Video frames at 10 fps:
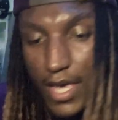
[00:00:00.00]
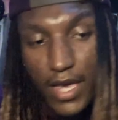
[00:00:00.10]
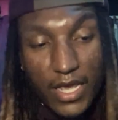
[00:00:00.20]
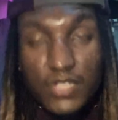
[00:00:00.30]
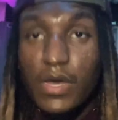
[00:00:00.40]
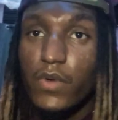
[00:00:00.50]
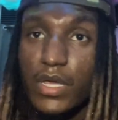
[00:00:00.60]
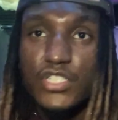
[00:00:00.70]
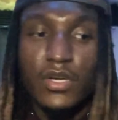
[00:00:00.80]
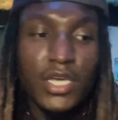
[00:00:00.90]
And that's why I want to
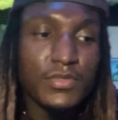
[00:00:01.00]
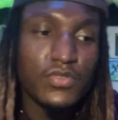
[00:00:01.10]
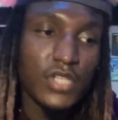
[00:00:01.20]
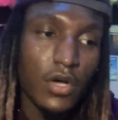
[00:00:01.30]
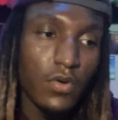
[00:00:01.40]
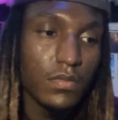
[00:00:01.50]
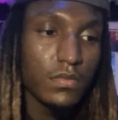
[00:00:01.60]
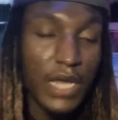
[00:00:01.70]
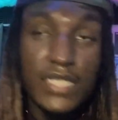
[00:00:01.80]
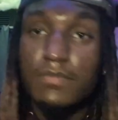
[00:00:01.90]
get y'all hip to. So
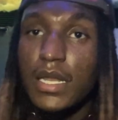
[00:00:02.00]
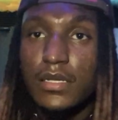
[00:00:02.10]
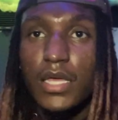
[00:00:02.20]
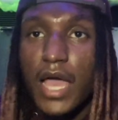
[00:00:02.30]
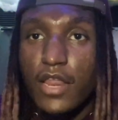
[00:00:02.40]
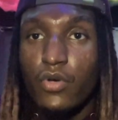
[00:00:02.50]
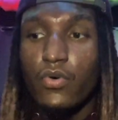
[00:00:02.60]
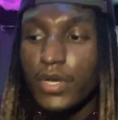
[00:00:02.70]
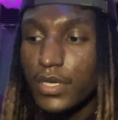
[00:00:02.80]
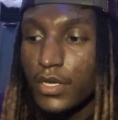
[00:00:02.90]
that's my little
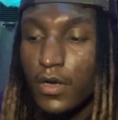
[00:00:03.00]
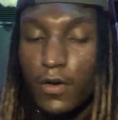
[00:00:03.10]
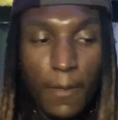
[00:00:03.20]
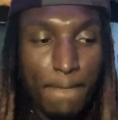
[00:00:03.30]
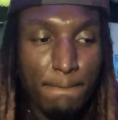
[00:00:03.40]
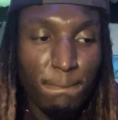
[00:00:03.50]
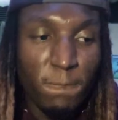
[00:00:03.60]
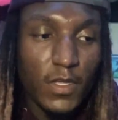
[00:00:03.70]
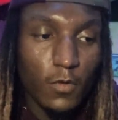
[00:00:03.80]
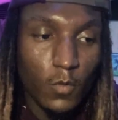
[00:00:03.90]
category, you know.
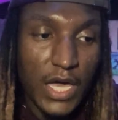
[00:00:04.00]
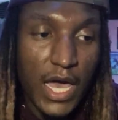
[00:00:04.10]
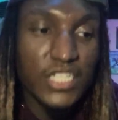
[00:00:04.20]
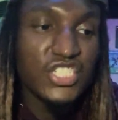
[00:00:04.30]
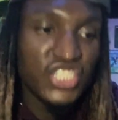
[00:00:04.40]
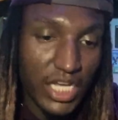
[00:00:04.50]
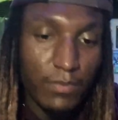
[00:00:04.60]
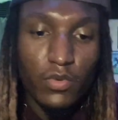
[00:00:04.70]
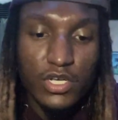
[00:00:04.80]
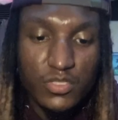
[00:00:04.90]
We got cheap
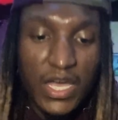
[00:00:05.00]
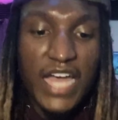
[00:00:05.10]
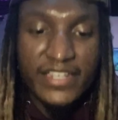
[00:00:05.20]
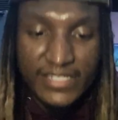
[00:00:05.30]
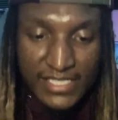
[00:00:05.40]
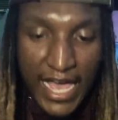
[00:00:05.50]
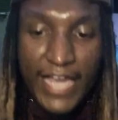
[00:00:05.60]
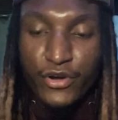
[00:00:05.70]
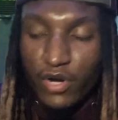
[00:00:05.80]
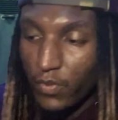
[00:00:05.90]
ones, we got
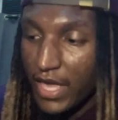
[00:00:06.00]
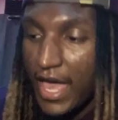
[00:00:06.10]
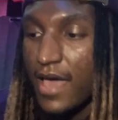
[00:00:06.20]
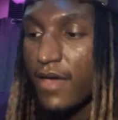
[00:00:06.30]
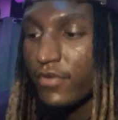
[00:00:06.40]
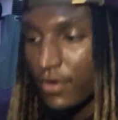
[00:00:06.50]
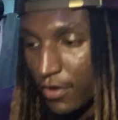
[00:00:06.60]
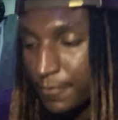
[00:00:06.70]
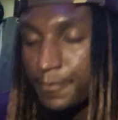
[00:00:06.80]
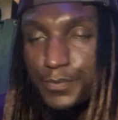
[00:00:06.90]
designer, and we have, you know,
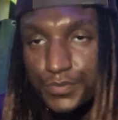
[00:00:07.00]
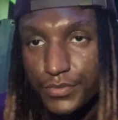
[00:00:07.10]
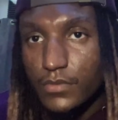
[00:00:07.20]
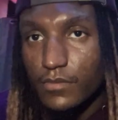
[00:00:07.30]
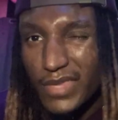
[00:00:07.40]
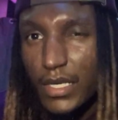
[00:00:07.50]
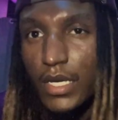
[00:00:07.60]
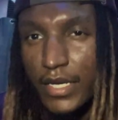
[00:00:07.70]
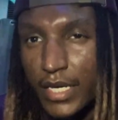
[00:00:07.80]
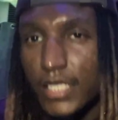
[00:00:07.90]

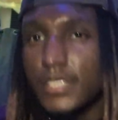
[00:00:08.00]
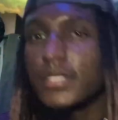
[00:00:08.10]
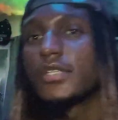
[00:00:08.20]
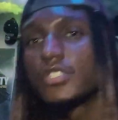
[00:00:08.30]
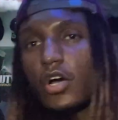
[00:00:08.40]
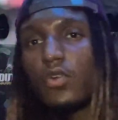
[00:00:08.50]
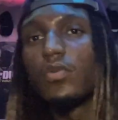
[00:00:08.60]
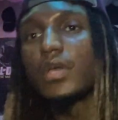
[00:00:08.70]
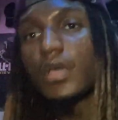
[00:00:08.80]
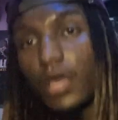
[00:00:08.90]
niche. So
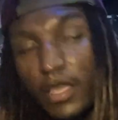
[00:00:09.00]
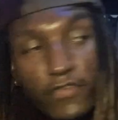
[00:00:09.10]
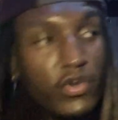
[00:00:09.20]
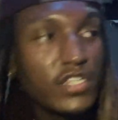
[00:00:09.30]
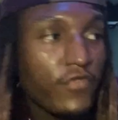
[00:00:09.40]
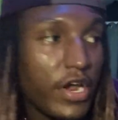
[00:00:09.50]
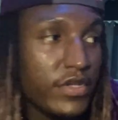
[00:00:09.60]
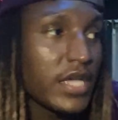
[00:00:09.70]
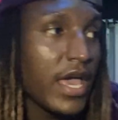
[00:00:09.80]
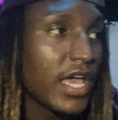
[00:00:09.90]
if you're in this
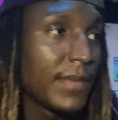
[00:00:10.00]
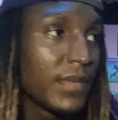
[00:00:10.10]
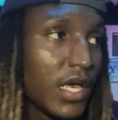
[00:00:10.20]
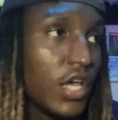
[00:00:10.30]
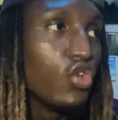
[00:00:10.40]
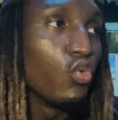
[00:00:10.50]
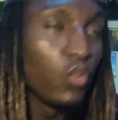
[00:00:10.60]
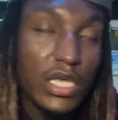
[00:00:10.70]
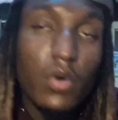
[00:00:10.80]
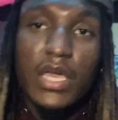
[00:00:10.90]
fragrance game,
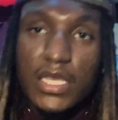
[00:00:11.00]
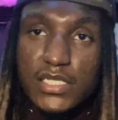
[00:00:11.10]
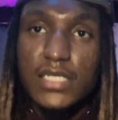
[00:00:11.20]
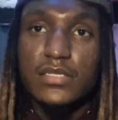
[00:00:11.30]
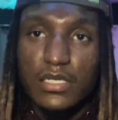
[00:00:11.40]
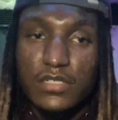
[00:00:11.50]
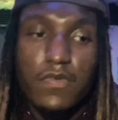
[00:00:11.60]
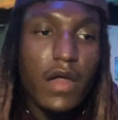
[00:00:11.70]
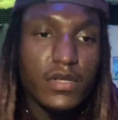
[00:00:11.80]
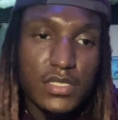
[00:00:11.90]
we gonna get into these niche
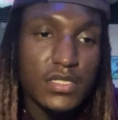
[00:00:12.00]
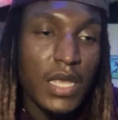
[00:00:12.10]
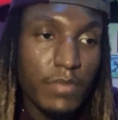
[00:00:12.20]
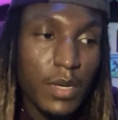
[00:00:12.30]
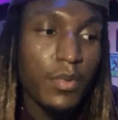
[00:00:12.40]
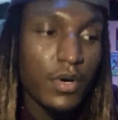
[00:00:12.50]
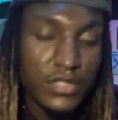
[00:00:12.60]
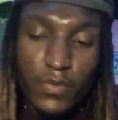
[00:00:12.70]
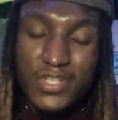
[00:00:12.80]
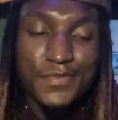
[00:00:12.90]
fragrances. I'm big boss,
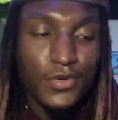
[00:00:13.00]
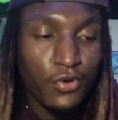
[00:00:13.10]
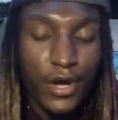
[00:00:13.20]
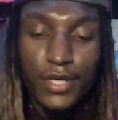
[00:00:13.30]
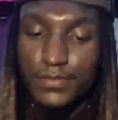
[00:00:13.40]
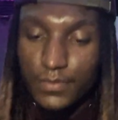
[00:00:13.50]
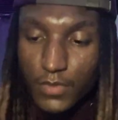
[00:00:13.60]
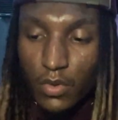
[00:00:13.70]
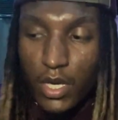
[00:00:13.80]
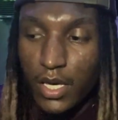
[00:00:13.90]
I wanna smell great,
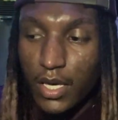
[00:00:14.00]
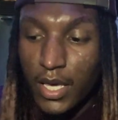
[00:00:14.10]
okay?